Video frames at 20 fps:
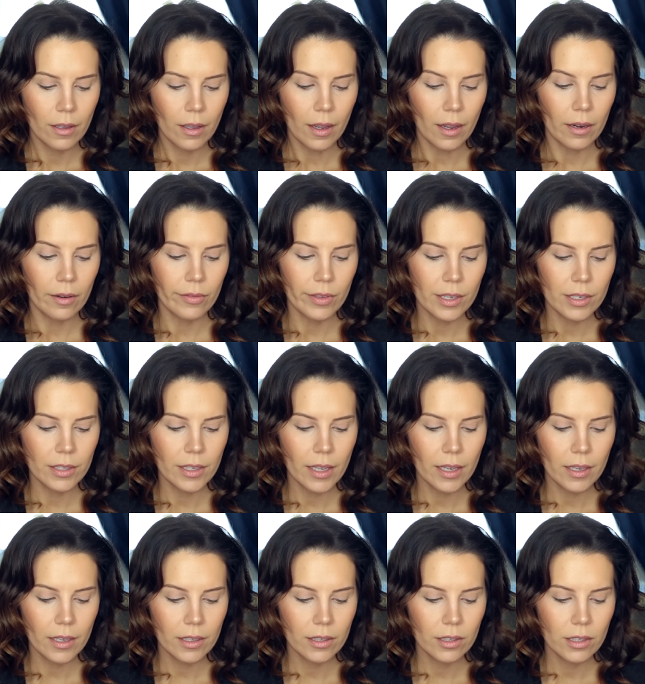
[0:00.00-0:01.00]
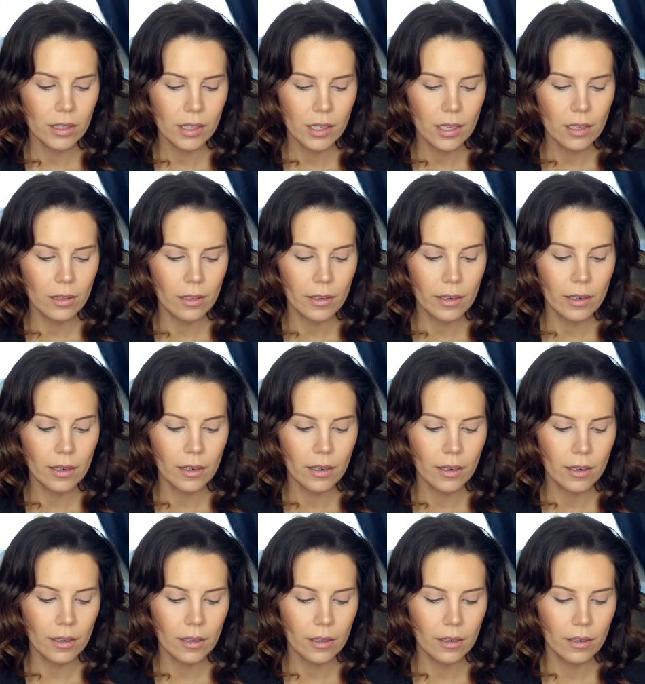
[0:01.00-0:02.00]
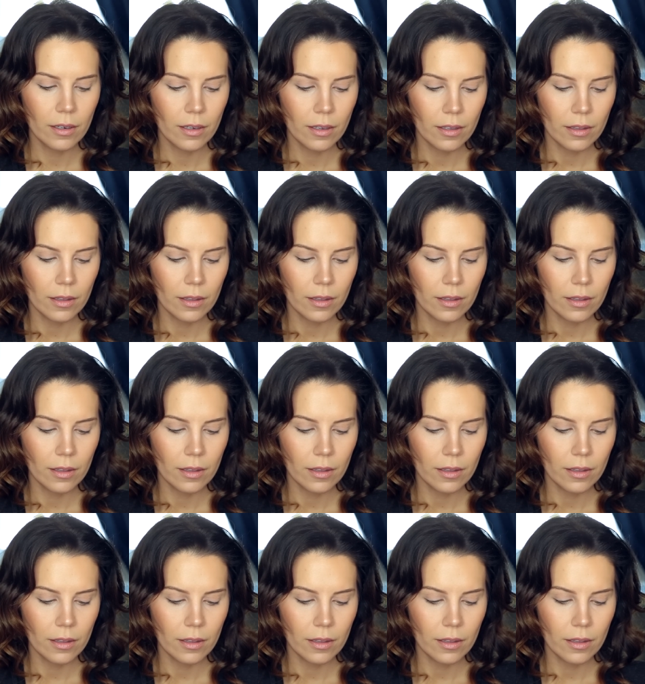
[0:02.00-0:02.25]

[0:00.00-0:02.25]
Kind of feels like concealer.